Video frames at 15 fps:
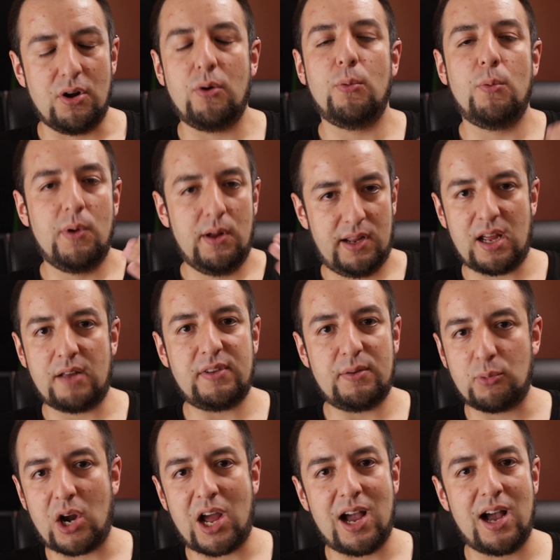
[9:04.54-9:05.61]
know, heavy
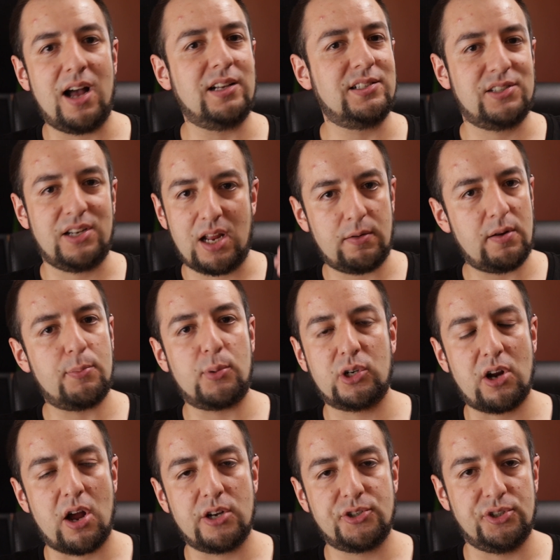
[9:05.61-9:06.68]
brass, heavy
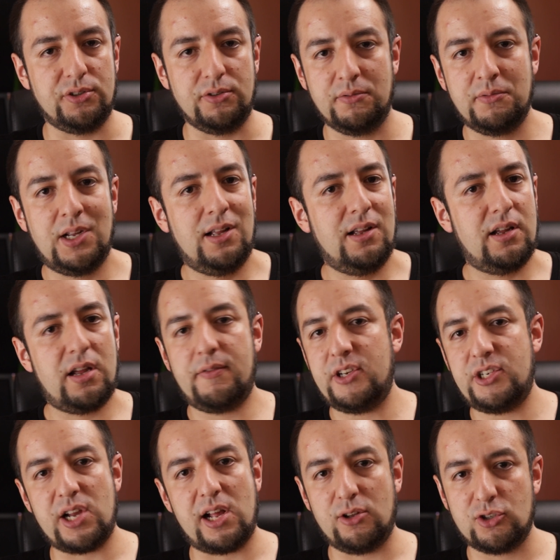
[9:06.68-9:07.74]
percussion,
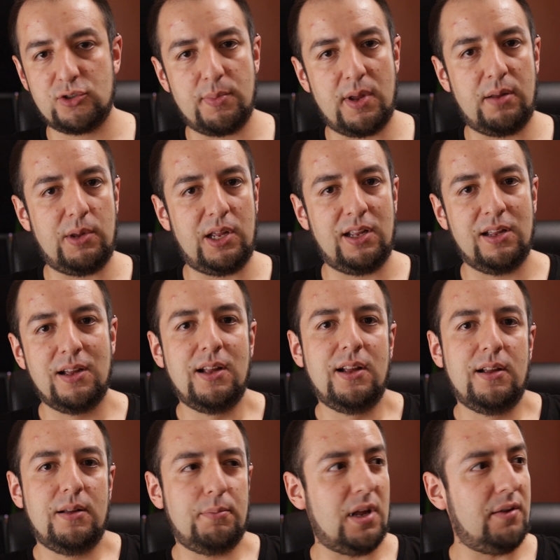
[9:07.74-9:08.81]
heavy cellos, maybe
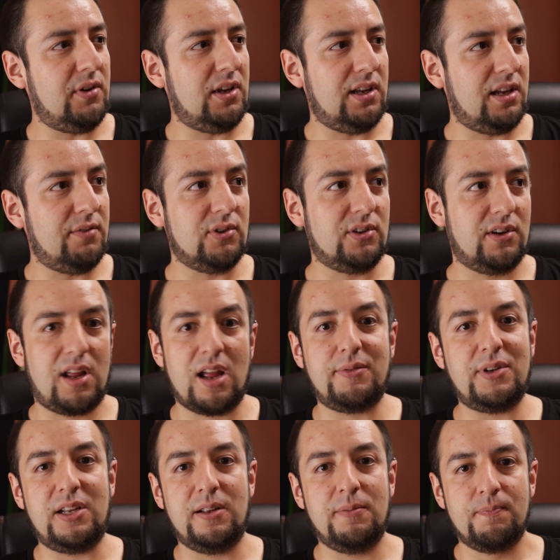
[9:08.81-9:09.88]
even
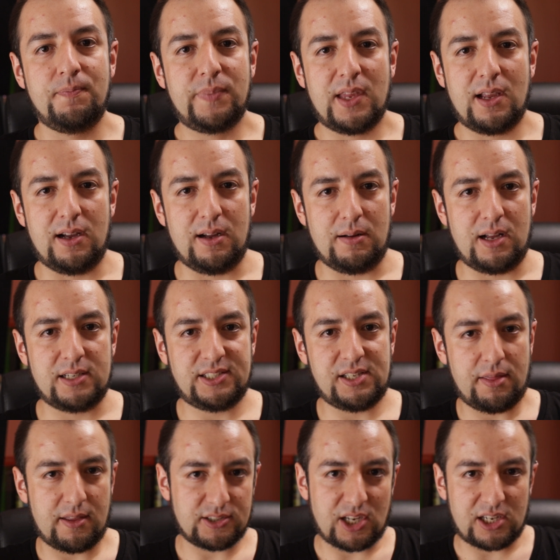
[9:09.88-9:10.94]
heavy
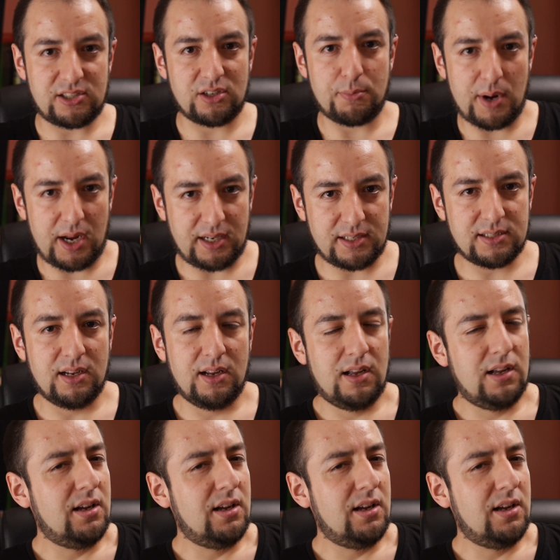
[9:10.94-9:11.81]
synthesizer bass.